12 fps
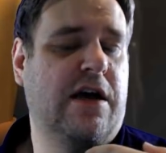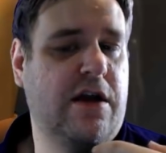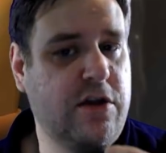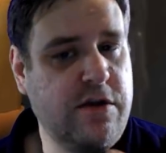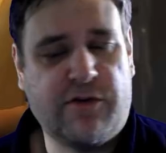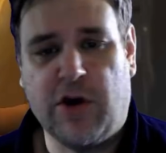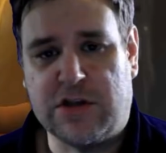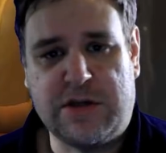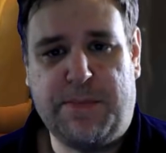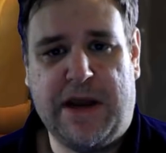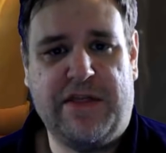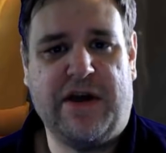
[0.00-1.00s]
You've got to
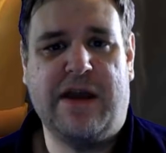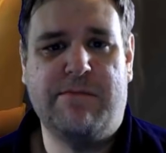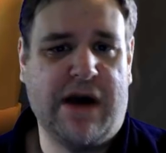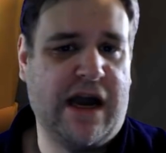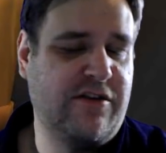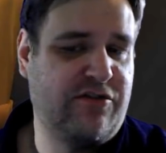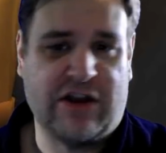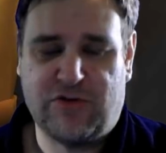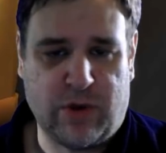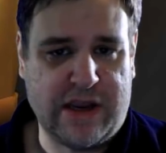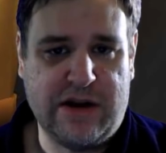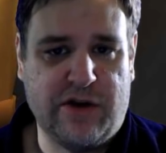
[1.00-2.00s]
bear that in mind. That's
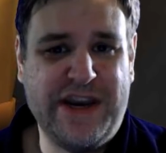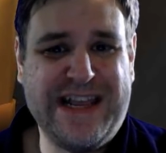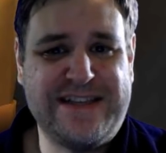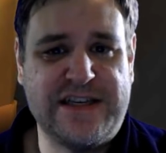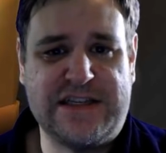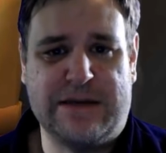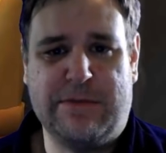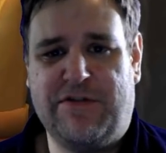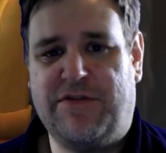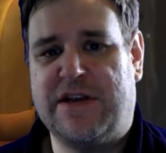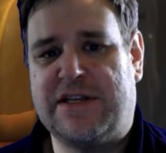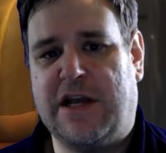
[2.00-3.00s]
why you'll need to sim it
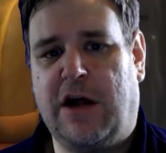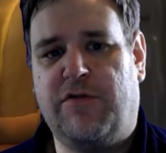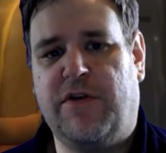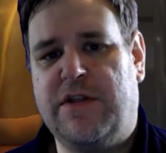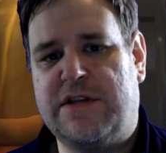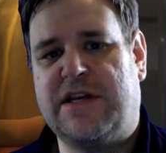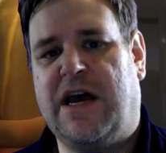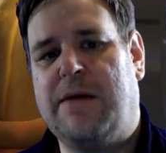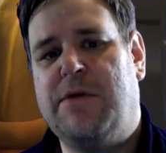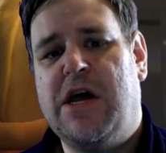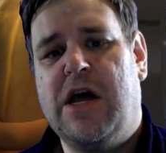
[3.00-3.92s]
for yourself at the time.